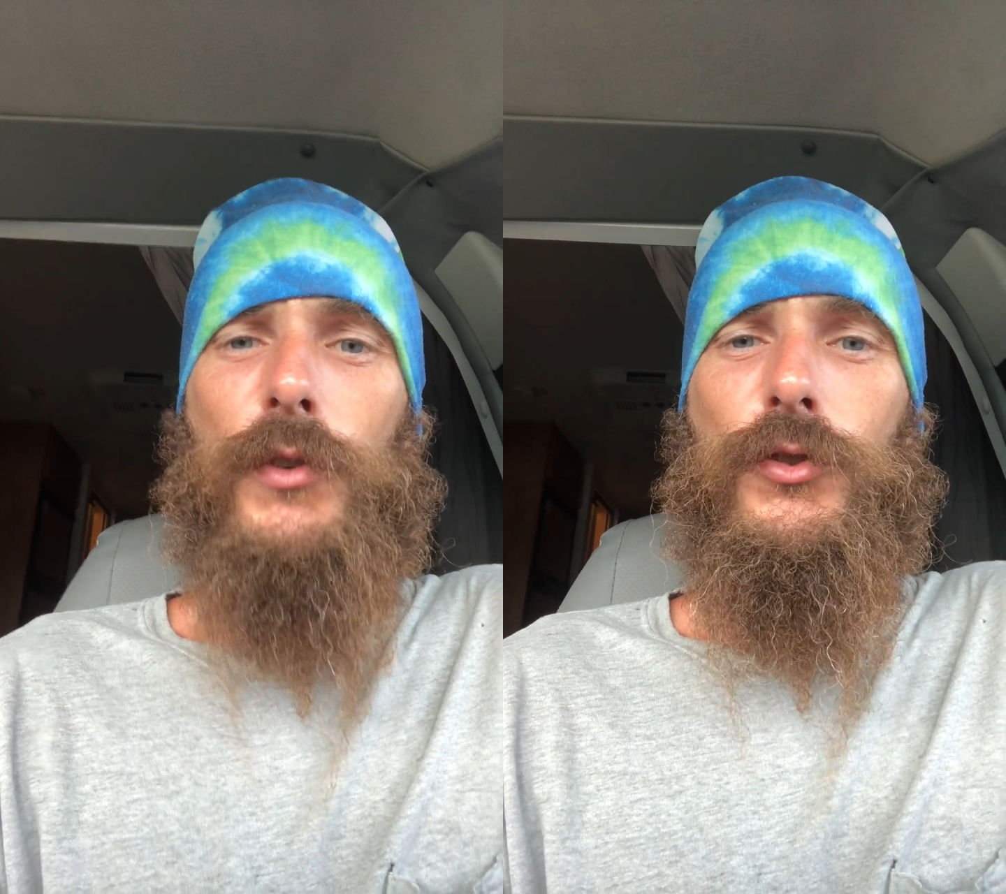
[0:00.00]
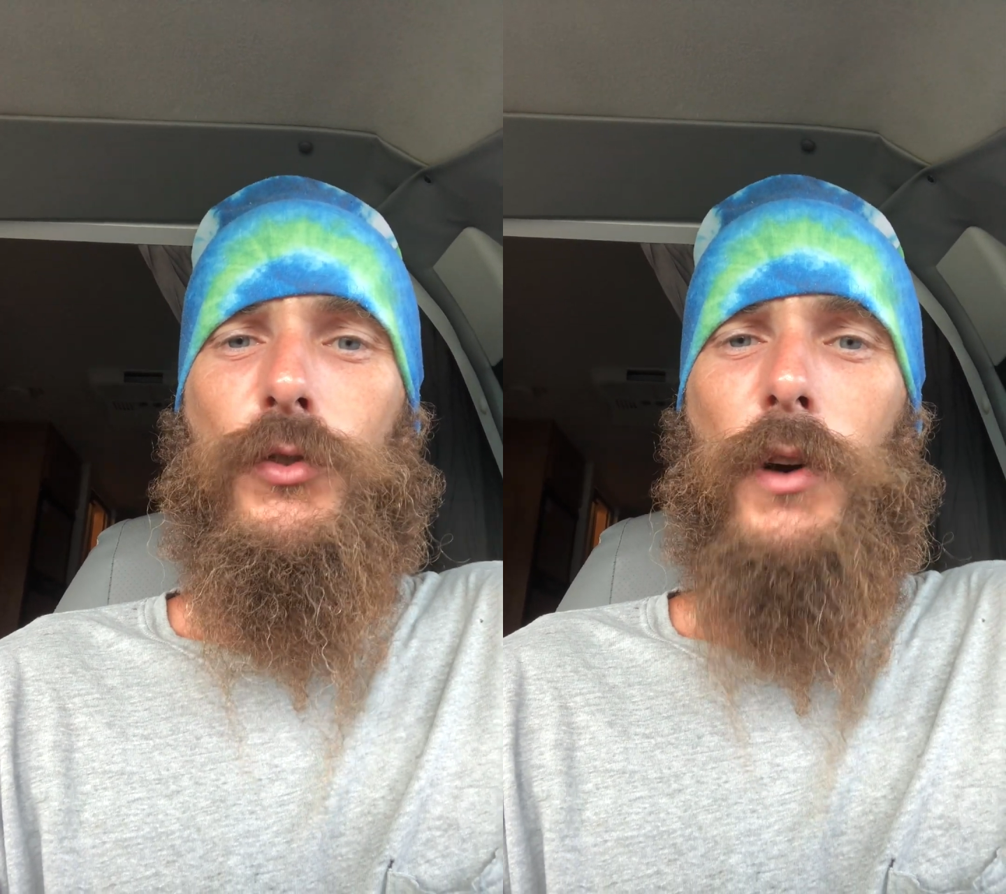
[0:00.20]

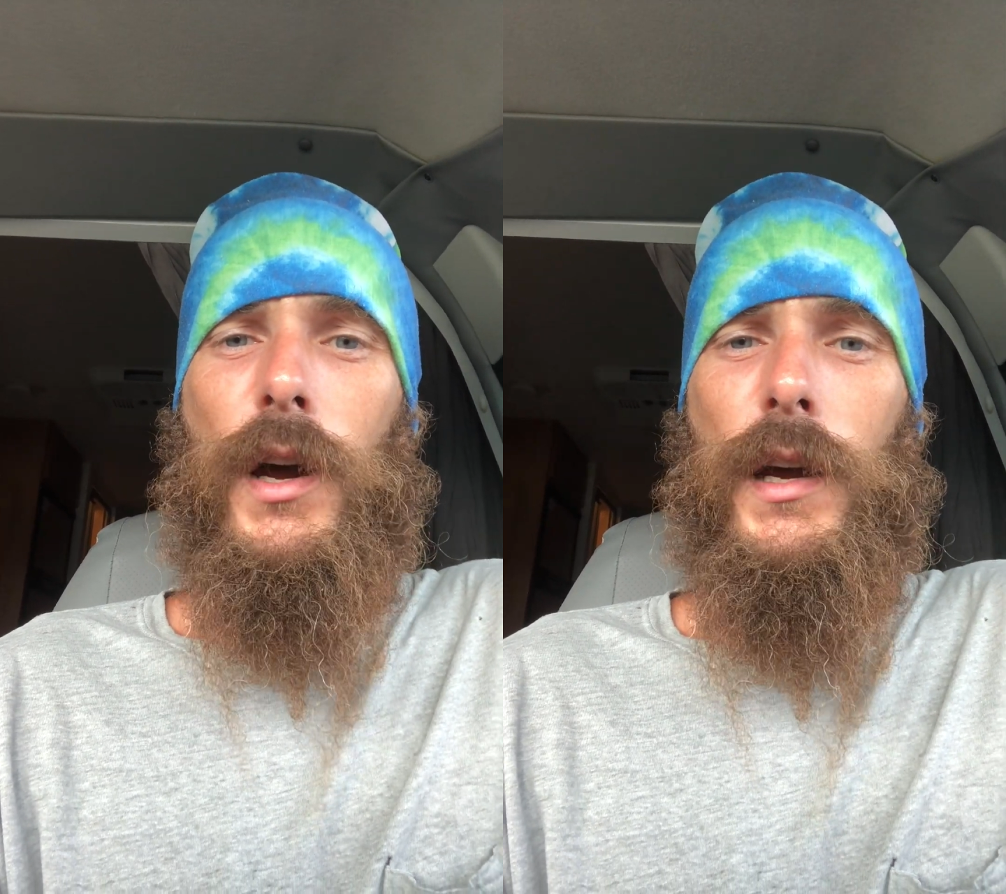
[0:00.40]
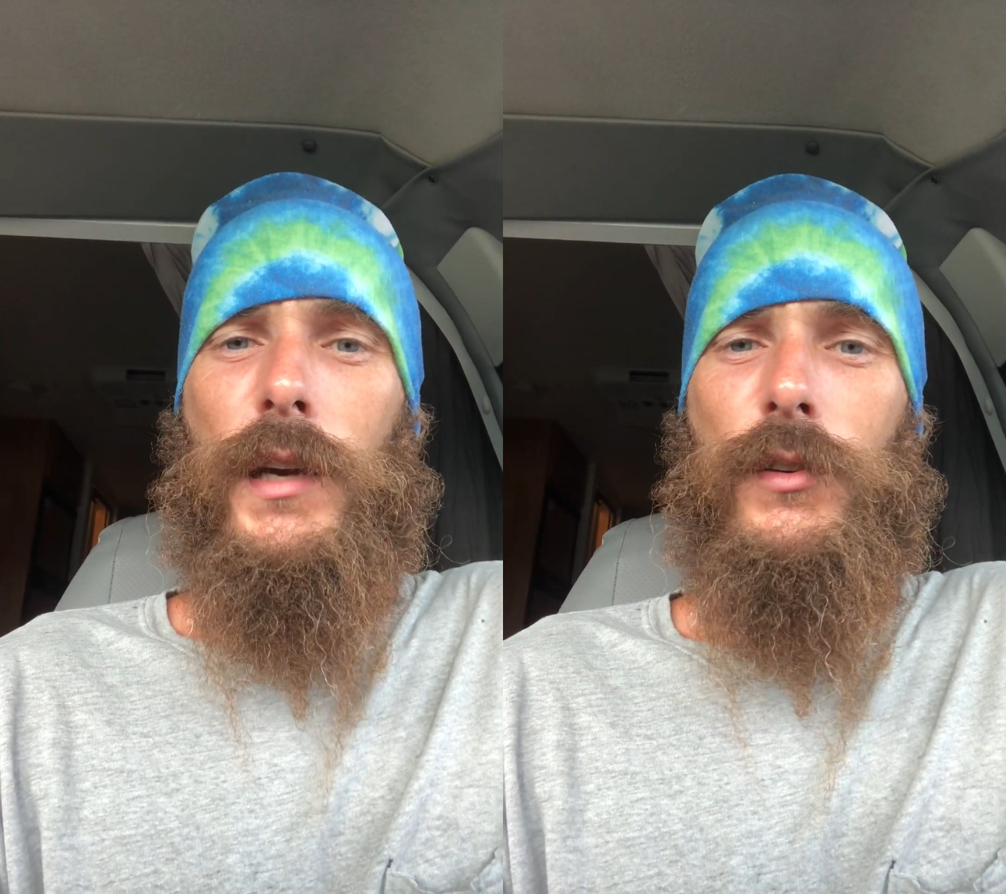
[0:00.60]

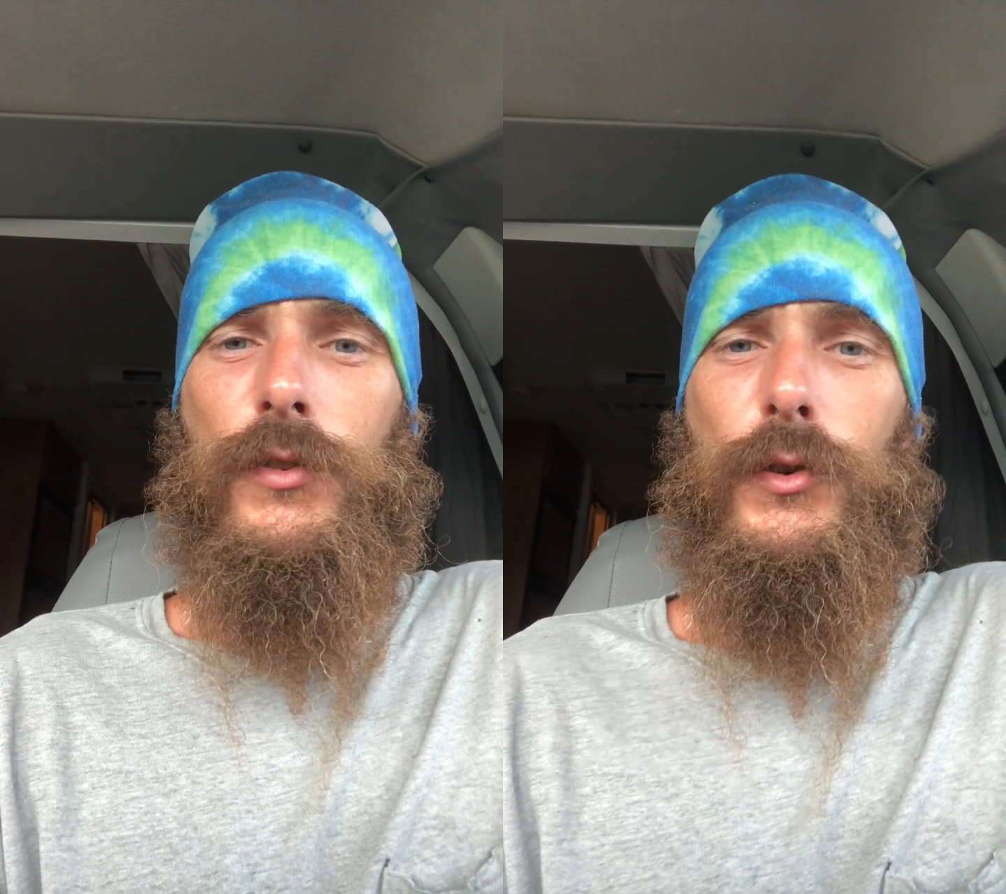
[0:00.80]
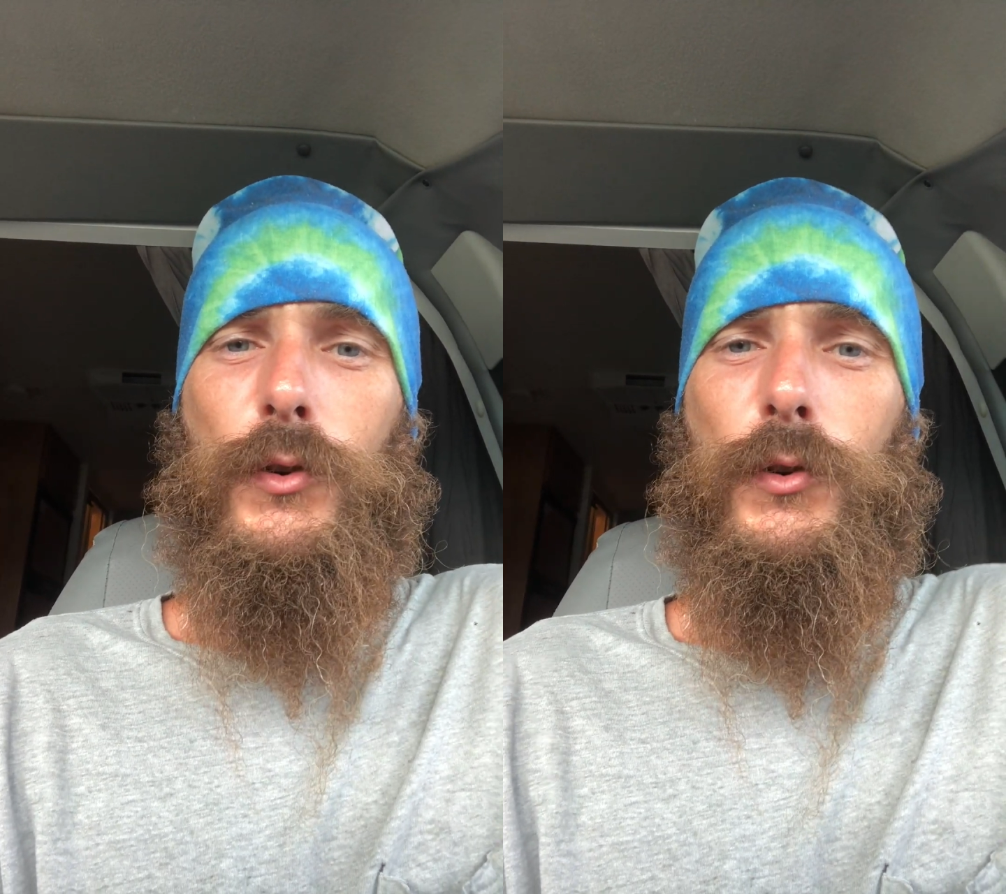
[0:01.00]
trying
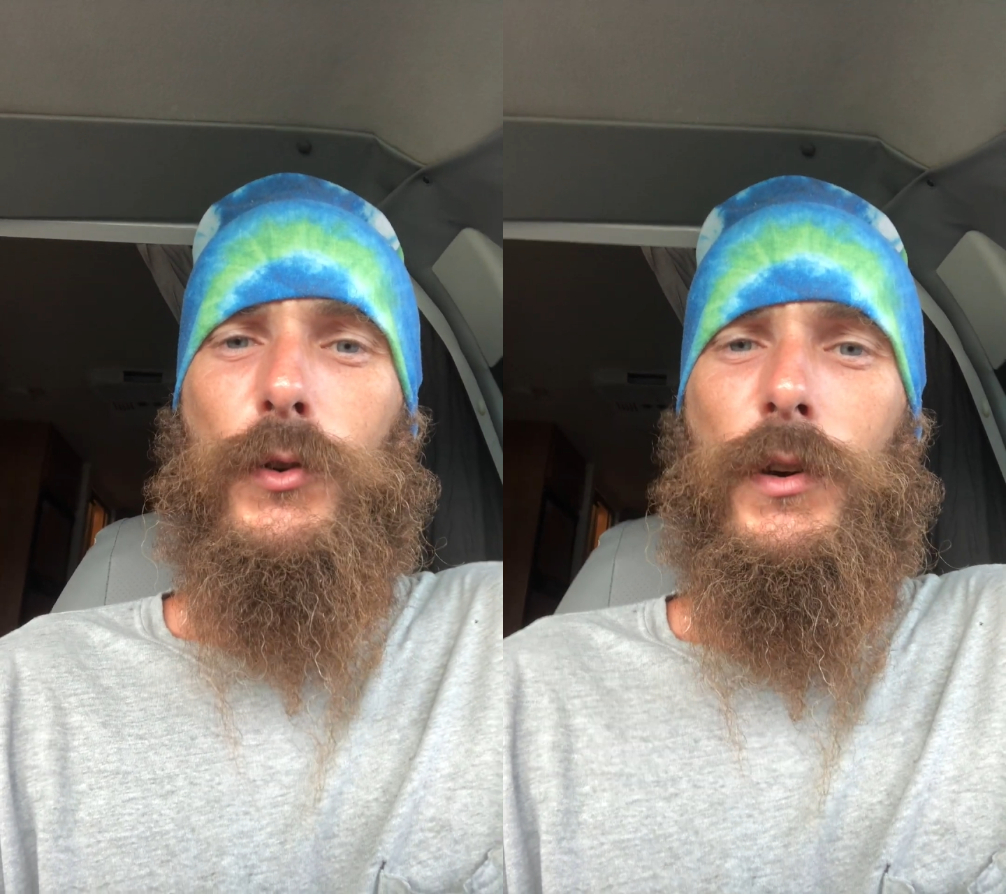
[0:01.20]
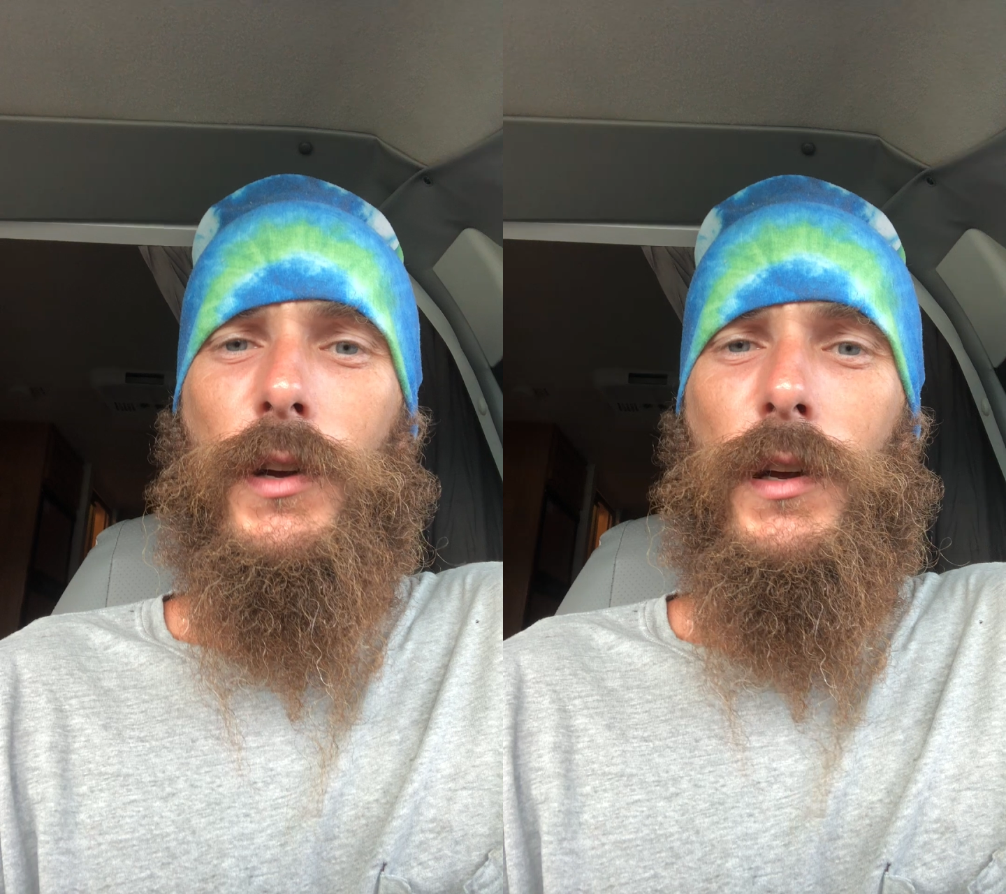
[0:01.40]
to